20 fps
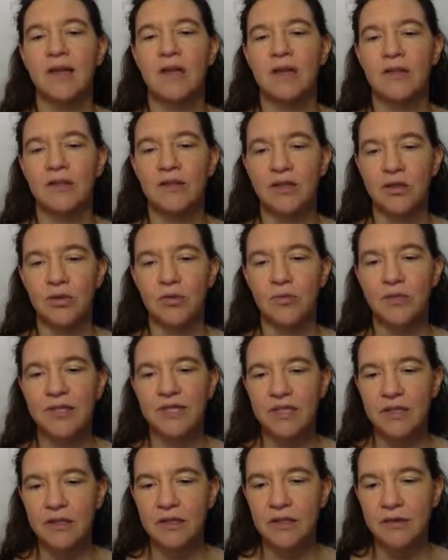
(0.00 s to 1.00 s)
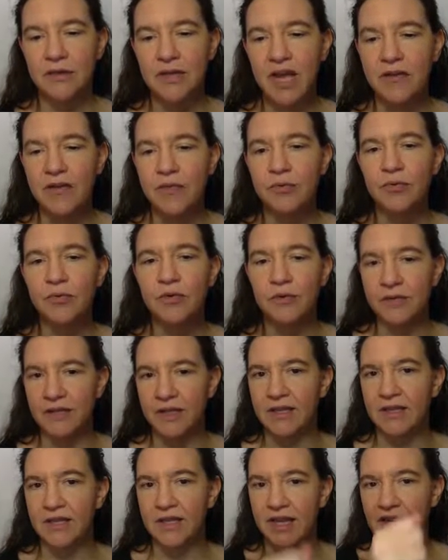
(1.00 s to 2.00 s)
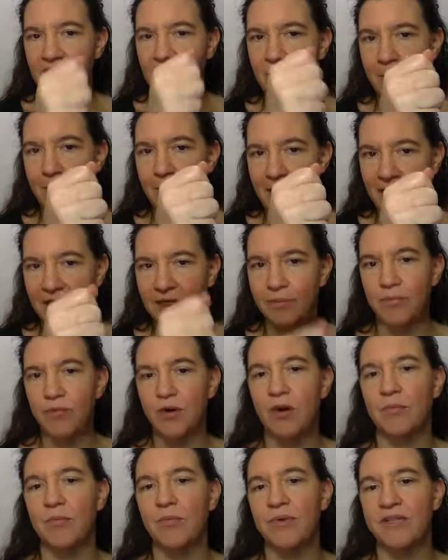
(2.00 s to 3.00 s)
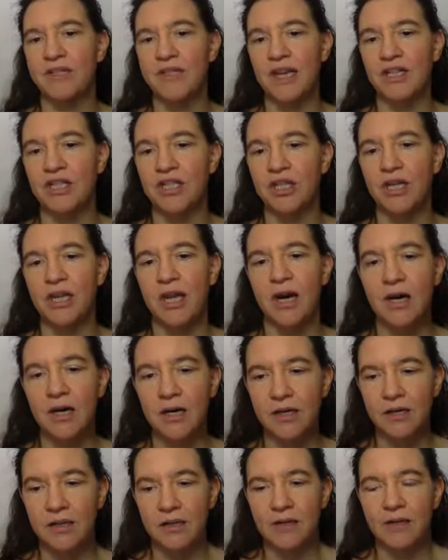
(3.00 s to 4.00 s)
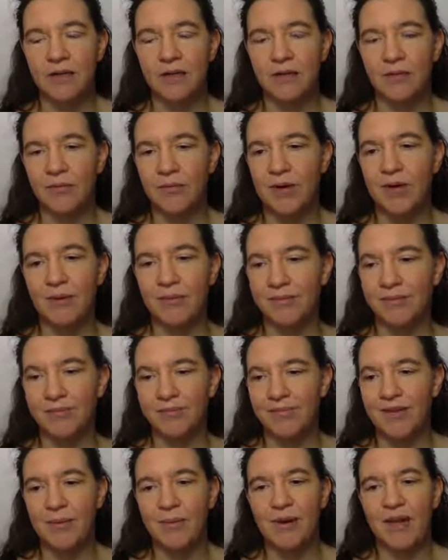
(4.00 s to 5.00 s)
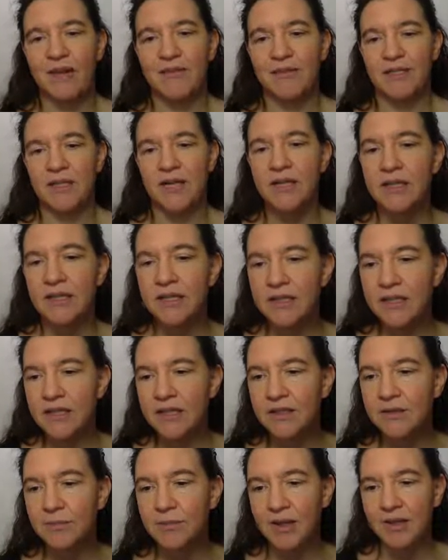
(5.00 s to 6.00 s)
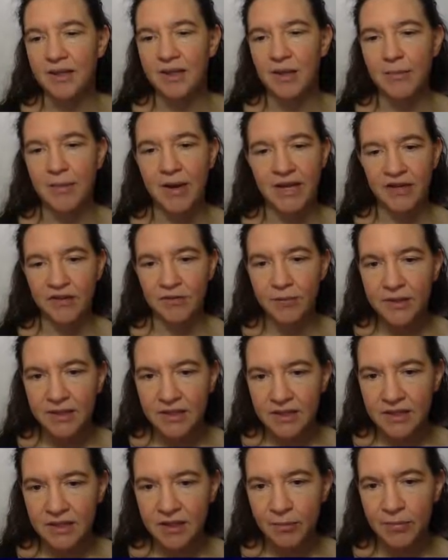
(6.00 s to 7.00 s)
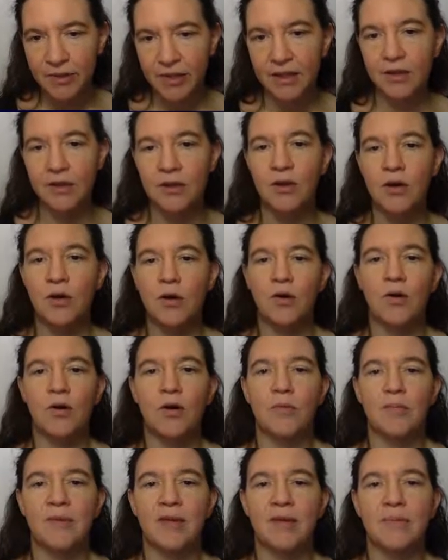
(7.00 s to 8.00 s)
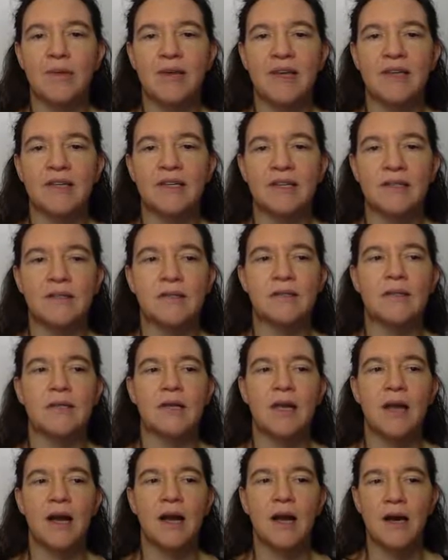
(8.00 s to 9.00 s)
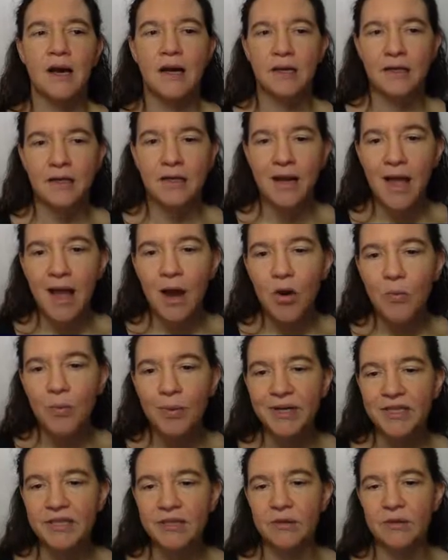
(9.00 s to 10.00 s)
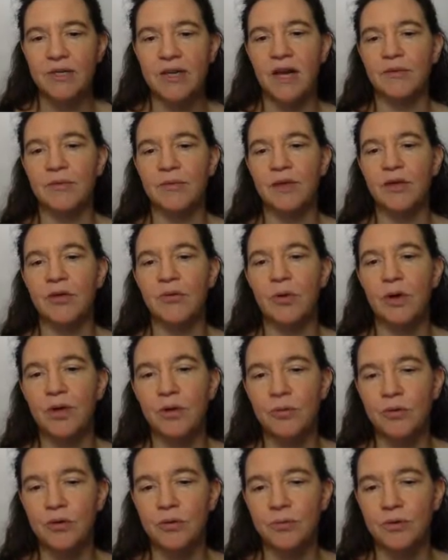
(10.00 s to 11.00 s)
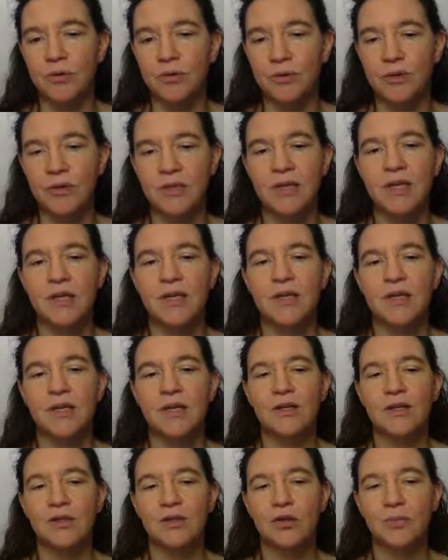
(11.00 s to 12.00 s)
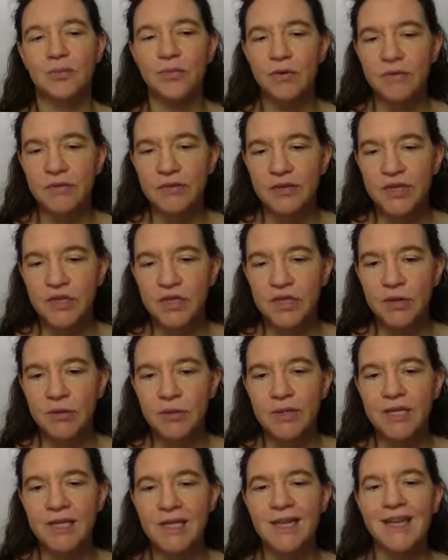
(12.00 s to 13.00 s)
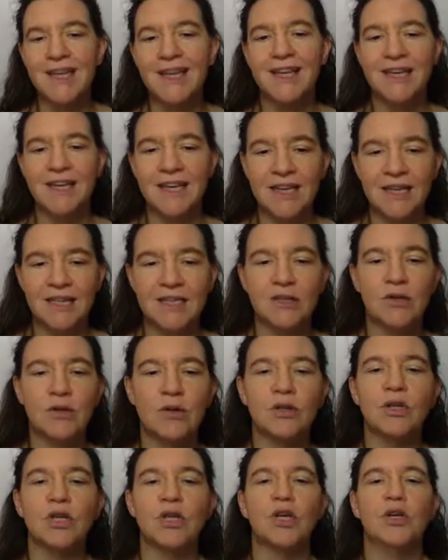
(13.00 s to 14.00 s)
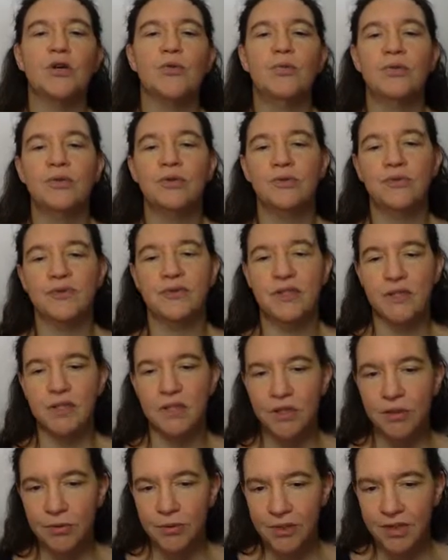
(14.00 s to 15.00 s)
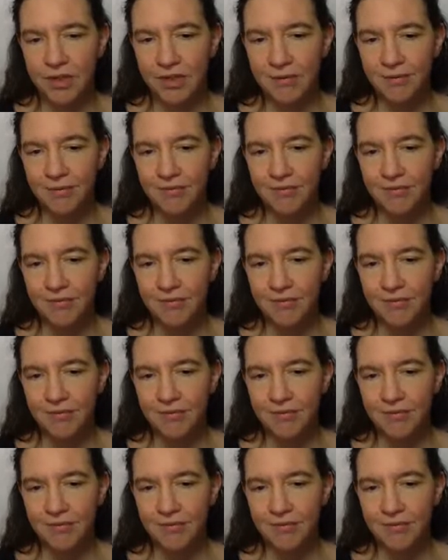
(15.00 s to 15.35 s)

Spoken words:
So we still don't have a proof that the math problem is actually hard. Well, people have studied it, but they might have missed something. Or maybe it is hard now, but it's not hard with the quantum computer. So provable security does not prove security